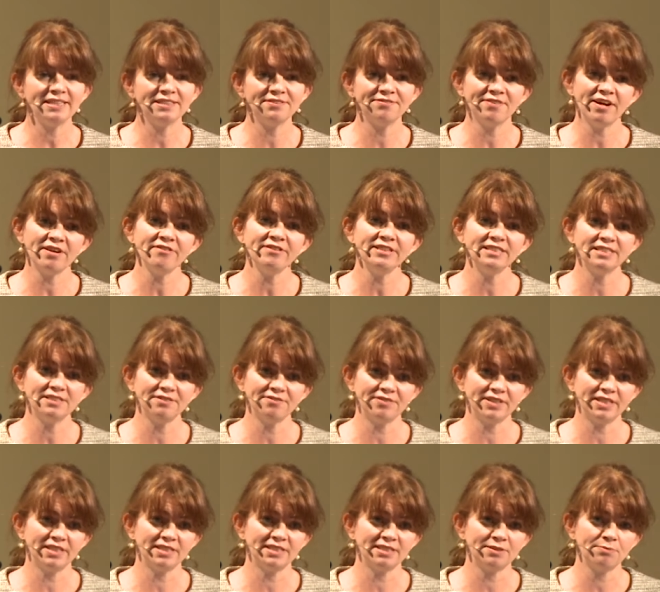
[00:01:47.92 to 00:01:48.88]
is very
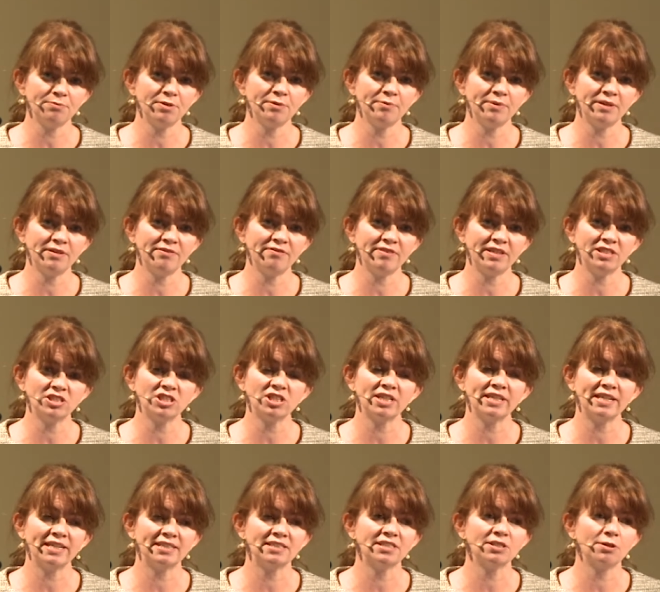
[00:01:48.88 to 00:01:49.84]
severe, some women
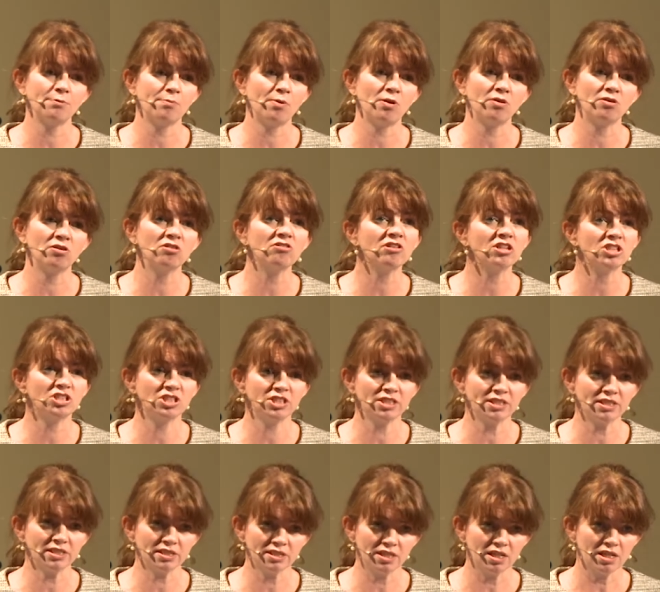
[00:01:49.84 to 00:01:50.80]
eventually end up on
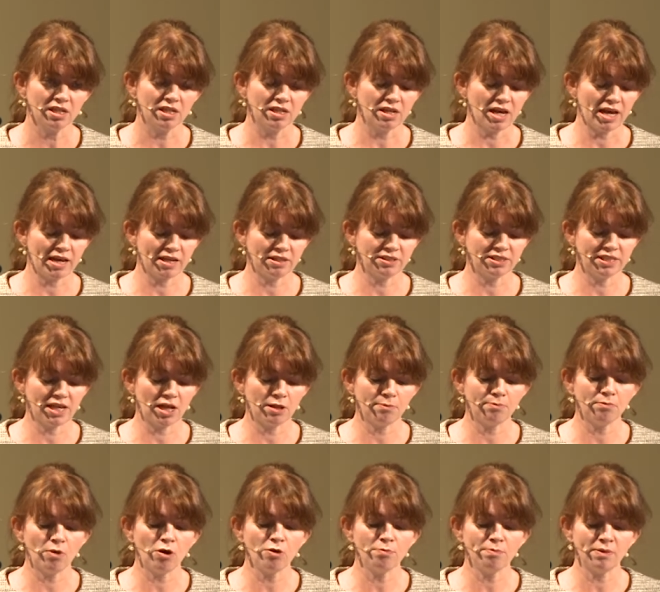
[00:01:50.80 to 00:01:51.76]
crutches uh, to
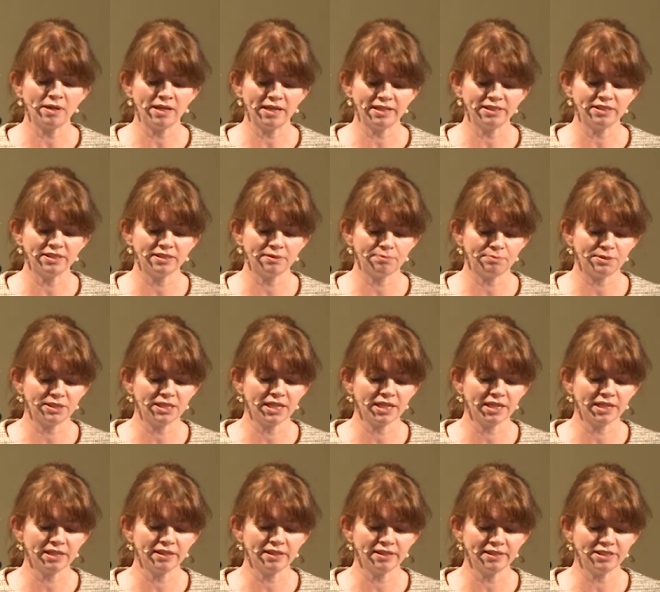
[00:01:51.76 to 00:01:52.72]
help mobilize,
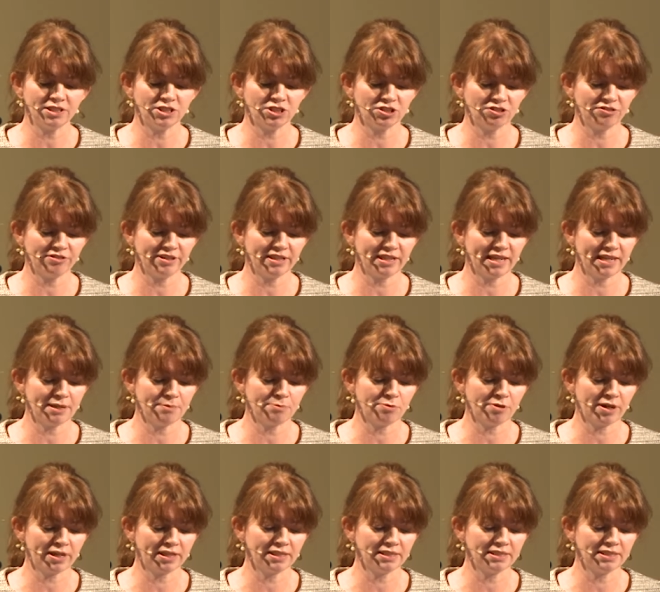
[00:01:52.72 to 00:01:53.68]
particularly during late
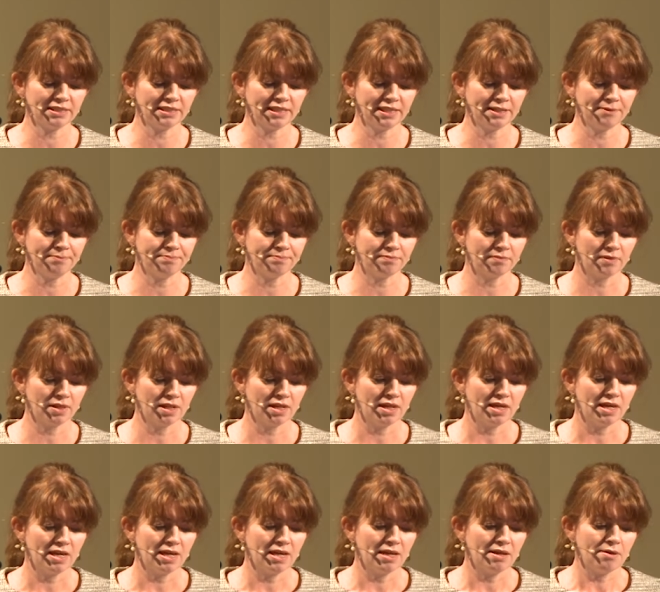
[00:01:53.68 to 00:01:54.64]
pregnancy.
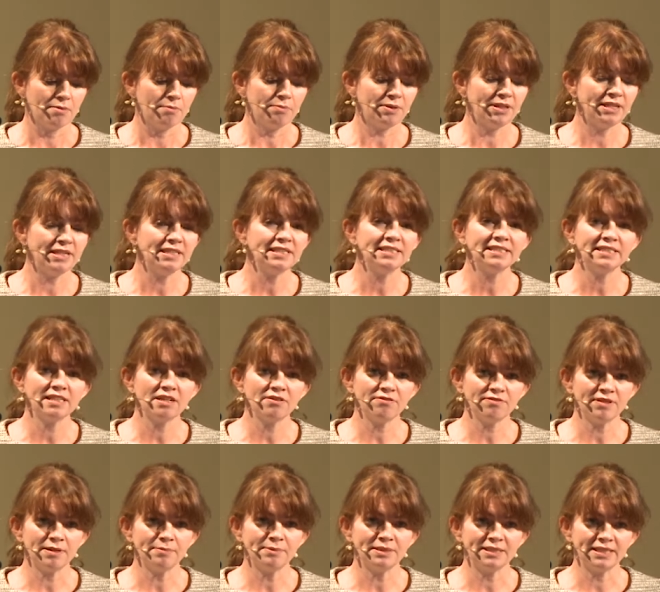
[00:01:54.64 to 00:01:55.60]
But it is
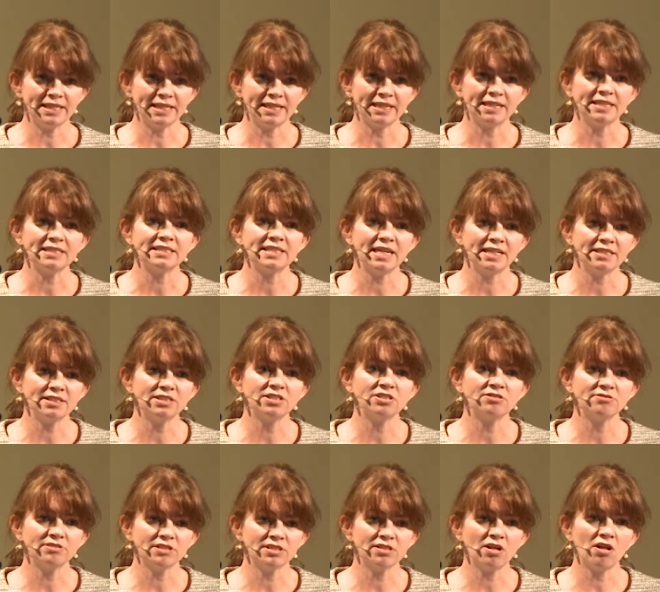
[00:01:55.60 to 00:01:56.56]
self limiting and it tends
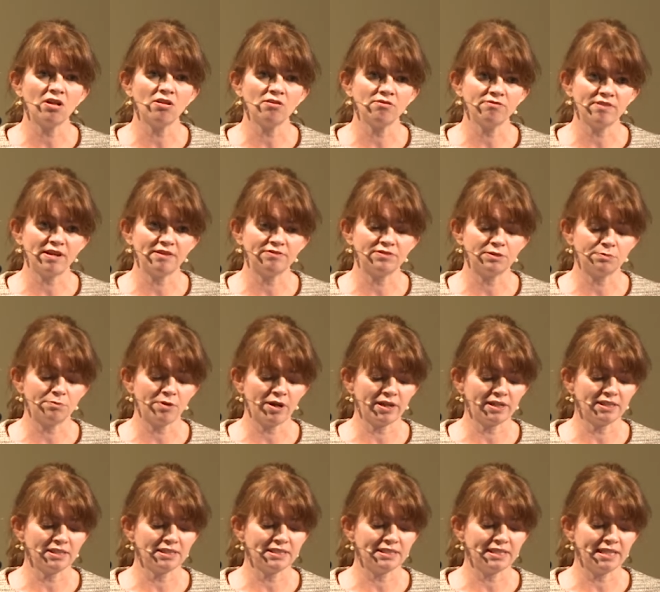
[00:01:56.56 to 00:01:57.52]
to resolve after
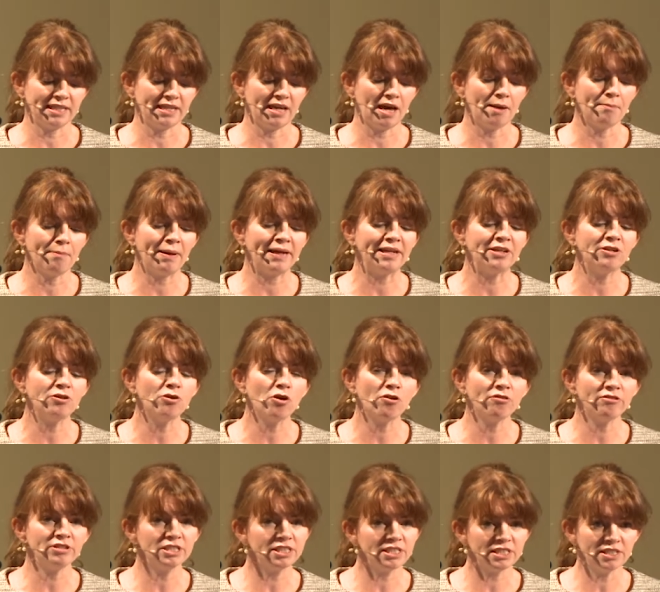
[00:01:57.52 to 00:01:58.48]
pregnancy. A
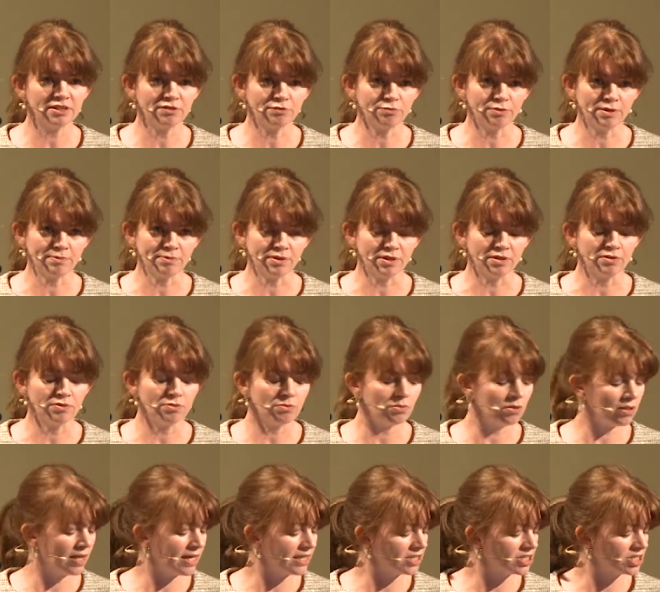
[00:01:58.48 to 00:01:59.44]
minority of women
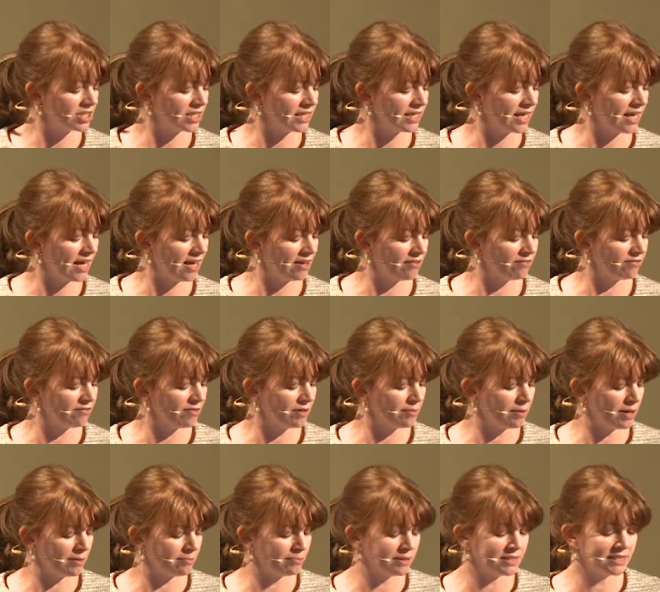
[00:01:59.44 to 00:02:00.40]
will actually have
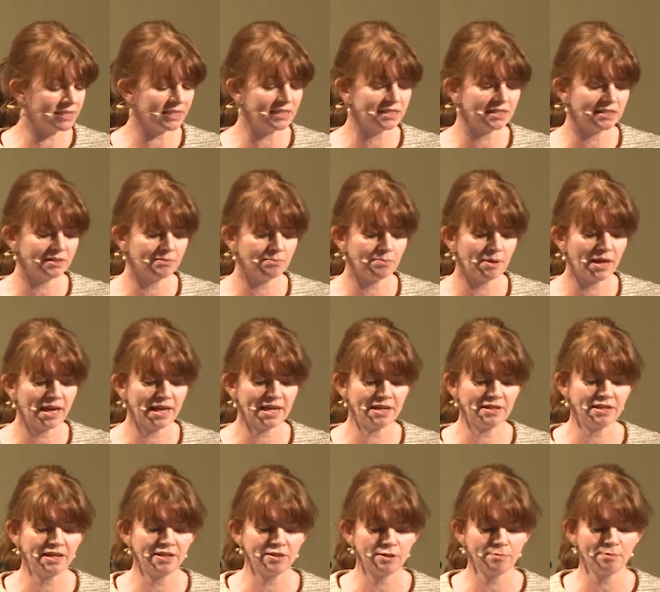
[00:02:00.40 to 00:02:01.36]
uh, persistent
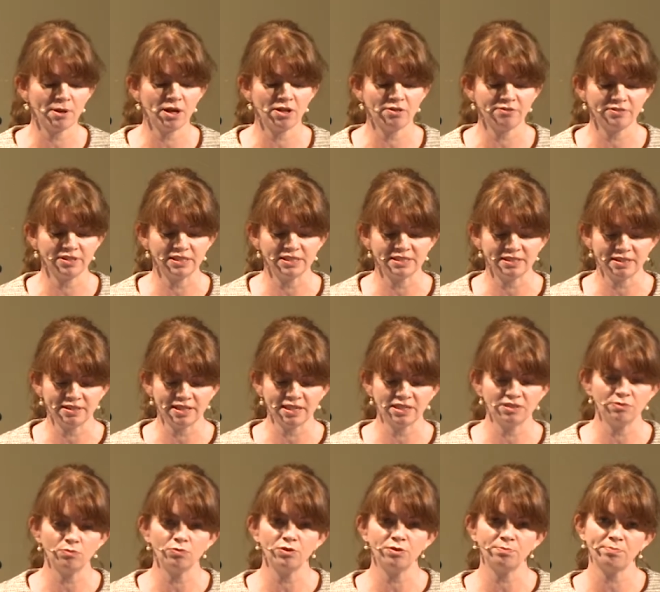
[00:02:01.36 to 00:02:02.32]
pain in the pelvis and
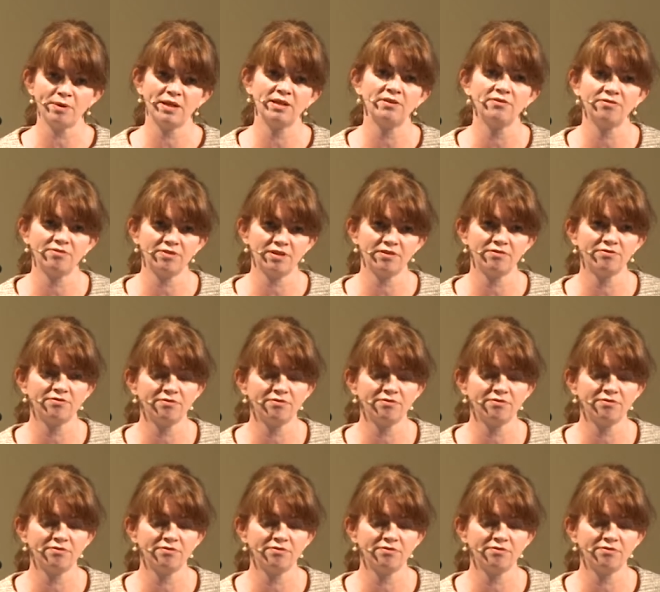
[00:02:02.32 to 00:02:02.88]
they would benefit